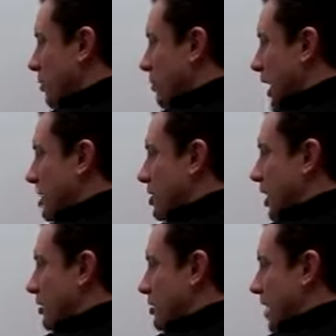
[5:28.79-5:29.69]
Back
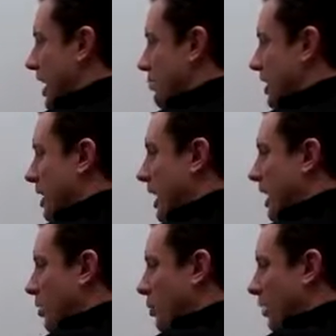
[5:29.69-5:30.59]
channels are happening,
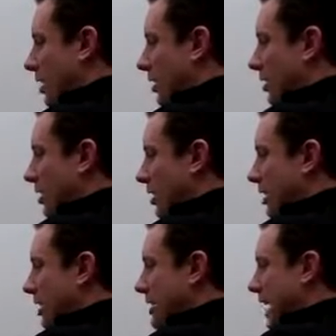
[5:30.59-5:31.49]
how an
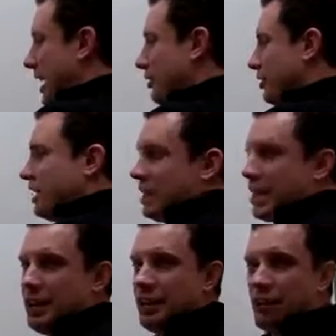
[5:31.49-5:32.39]
attacker can get
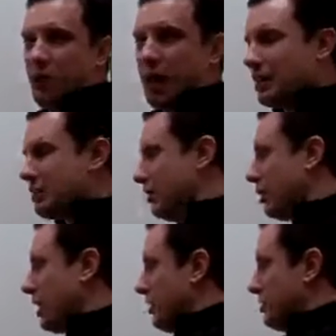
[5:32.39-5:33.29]
into the box and look
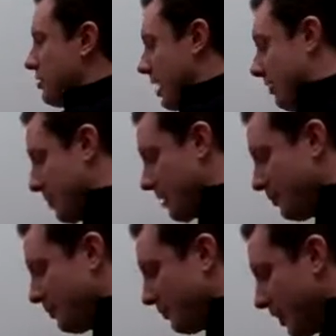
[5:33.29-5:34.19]
at this traffic.
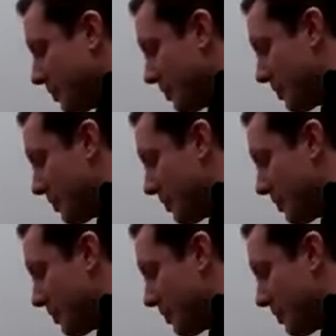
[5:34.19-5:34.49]
So this